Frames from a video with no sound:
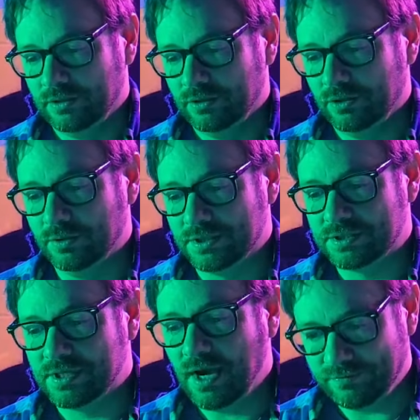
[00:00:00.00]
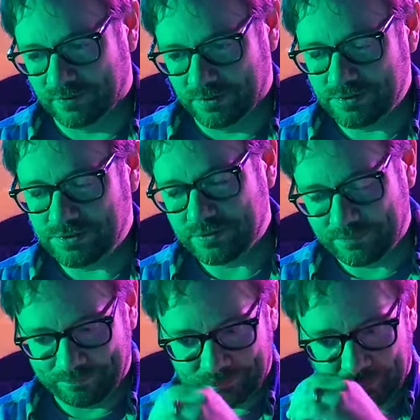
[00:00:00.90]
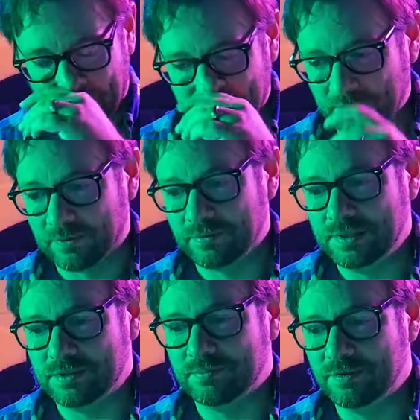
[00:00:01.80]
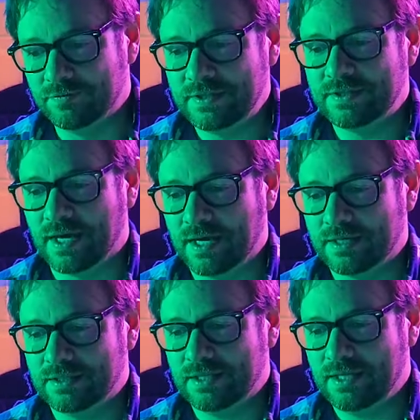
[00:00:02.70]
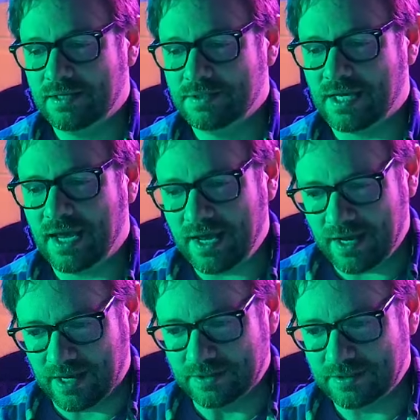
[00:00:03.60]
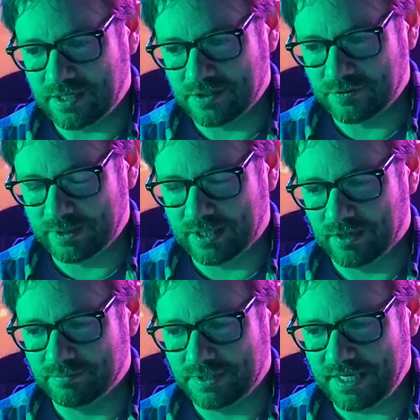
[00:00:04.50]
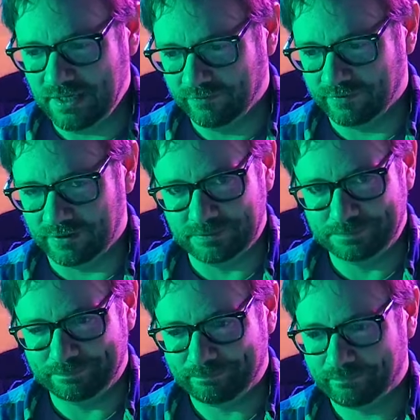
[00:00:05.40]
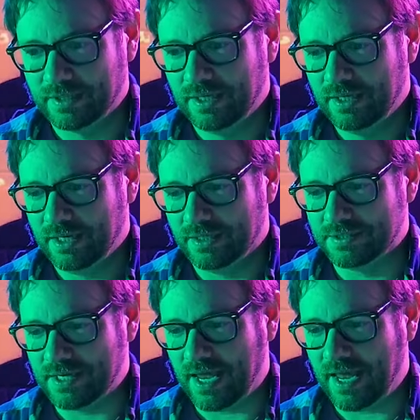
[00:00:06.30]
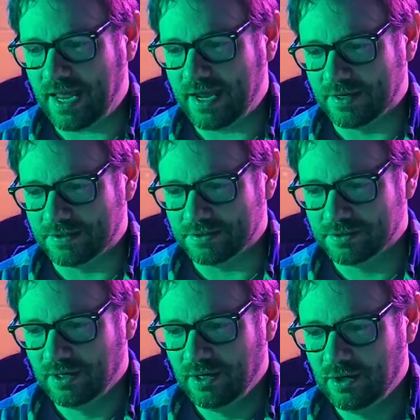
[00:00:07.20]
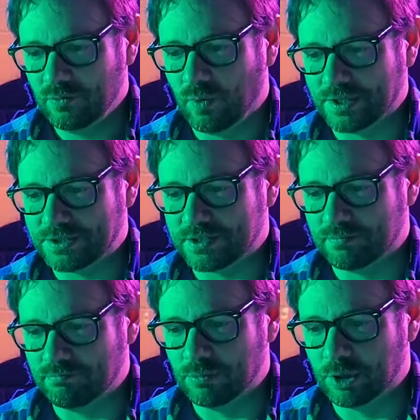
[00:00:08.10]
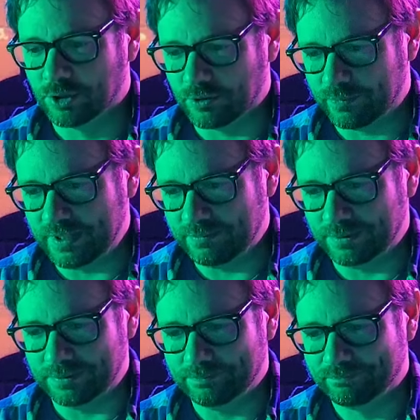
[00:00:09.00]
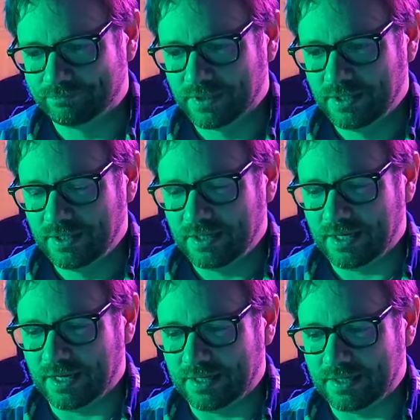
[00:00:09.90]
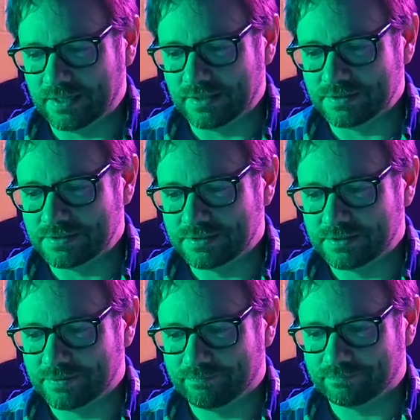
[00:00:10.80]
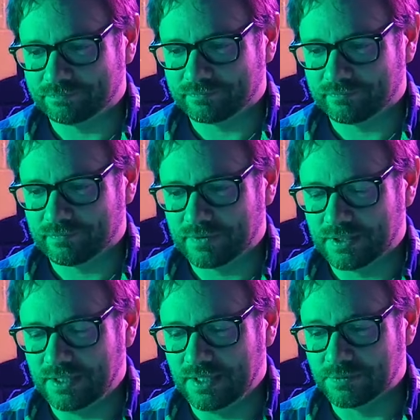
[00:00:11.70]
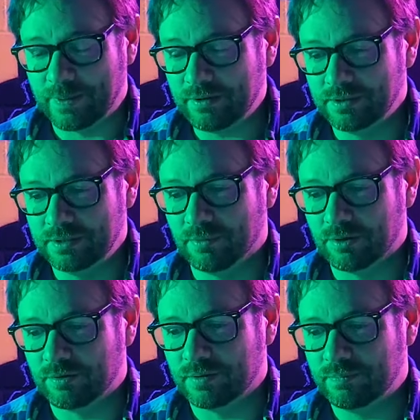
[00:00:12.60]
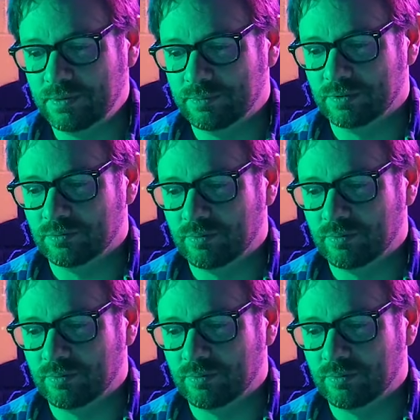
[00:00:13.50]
who discovers early in the movie that his hand has become evil, and his hand wants to murder people, and is apparently murdering people